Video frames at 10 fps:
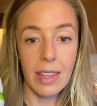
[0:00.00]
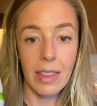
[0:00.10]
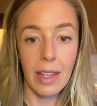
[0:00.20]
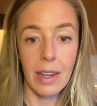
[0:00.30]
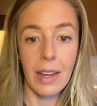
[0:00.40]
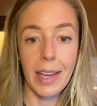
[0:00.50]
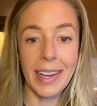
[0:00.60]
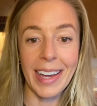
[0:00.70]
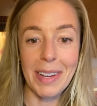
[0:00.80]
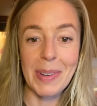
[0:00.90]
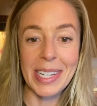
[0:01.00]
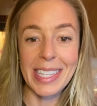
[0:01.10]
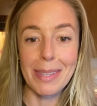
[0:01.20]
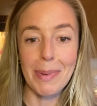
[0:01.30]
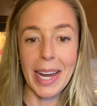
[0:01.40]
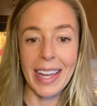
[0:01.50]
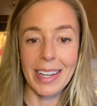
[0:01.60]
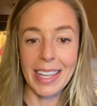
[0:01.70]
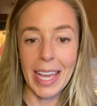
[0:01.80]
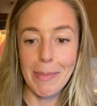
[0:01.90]
and then I went to spray it and
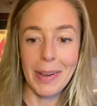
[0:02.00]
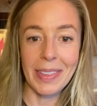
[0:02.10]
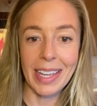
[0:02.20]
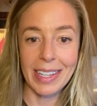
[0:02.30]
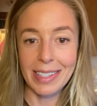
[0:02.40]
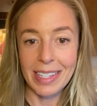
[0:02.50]
it came out in like a